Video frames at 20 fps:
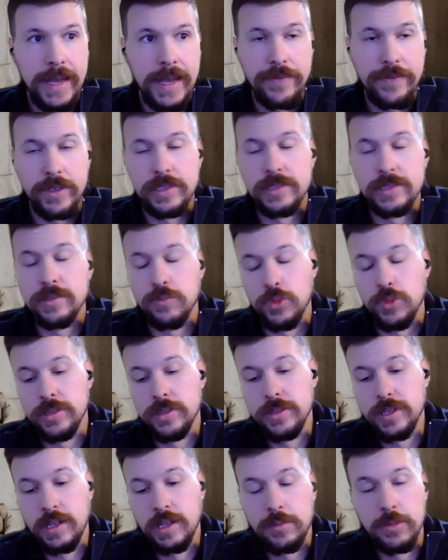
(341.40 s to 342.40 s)
having someone
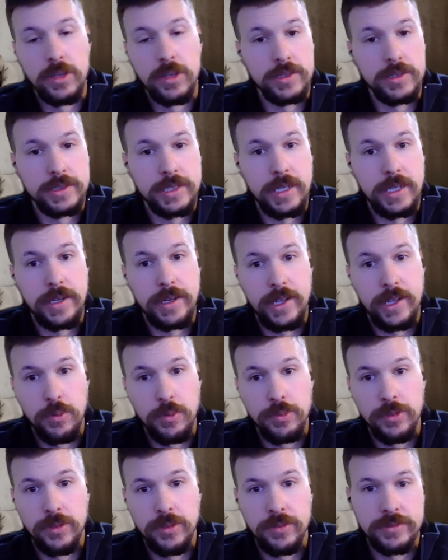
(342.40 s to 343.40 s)
to come alongside and
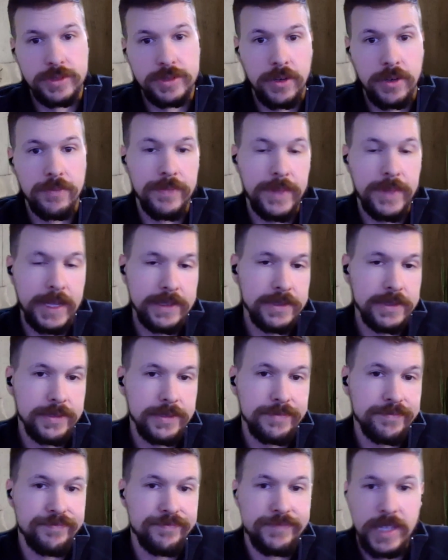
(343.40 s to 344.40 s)
help you. So
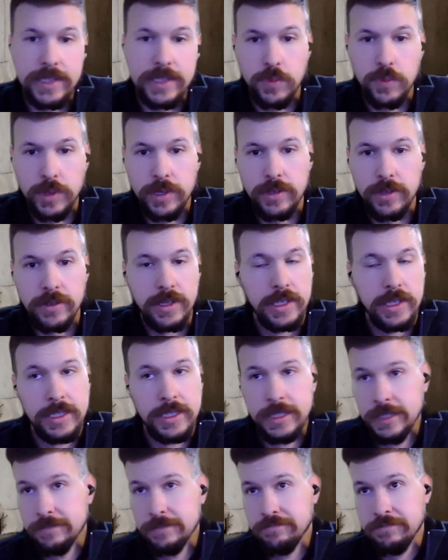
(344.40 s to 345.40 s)
that's where
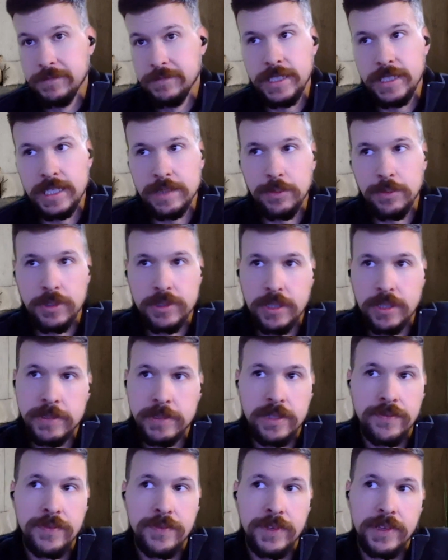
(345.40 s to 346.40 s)
the TestSmart
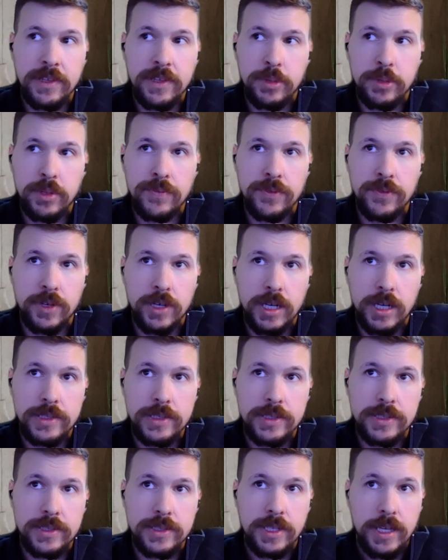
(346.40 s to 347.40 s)
seems to fit the bill for
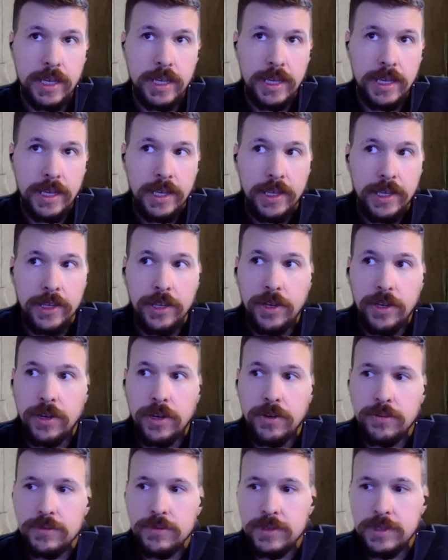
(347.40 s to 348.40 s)
us.
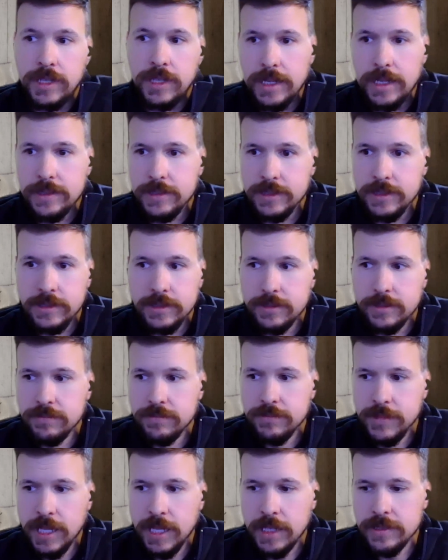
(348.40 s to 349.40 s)
Not to
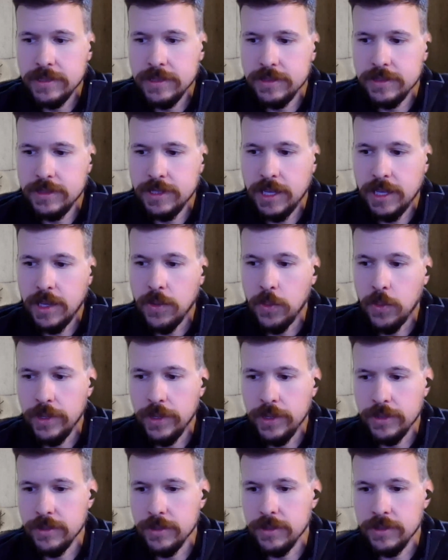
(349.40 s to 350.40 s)
say
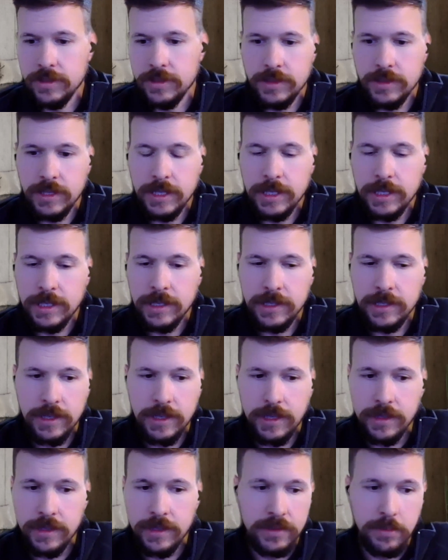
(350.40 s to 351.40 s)
we're
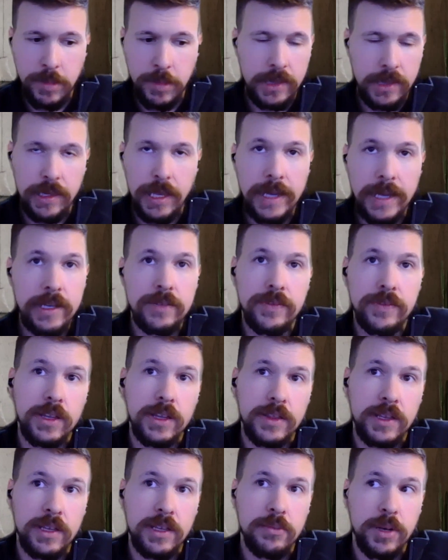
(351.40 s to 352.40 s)
to make light of
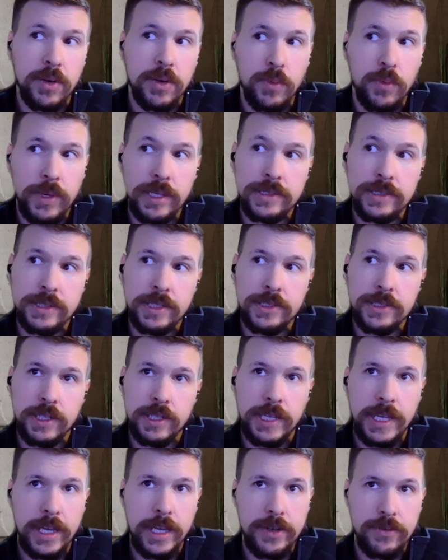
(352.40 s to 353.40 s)
anything, but we
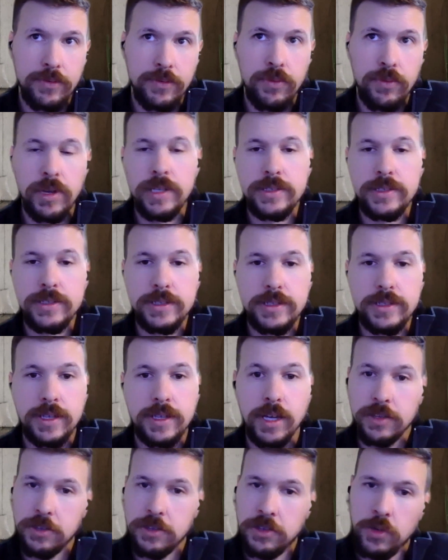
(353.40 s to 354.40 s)
essentially can rent
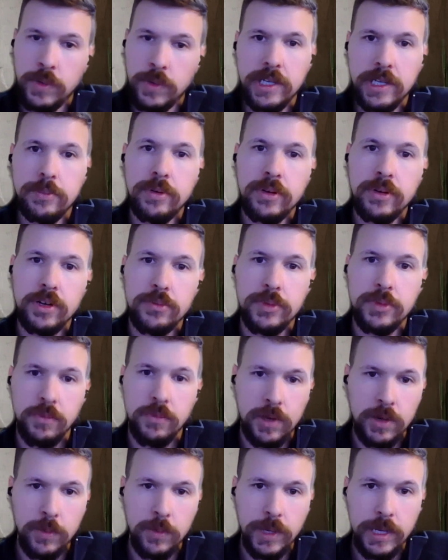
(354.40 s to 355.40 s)
a QA department
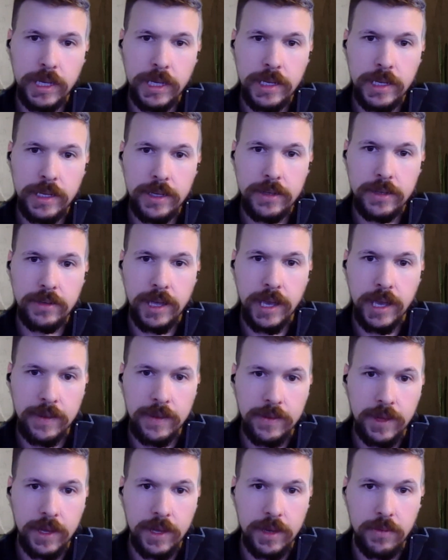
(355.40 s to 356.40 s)
when we need it,
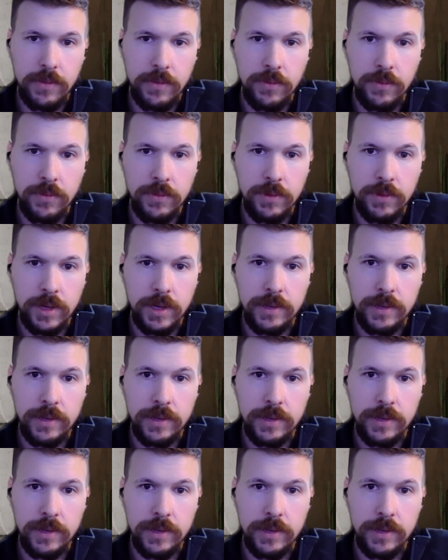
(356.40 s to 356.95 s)
and then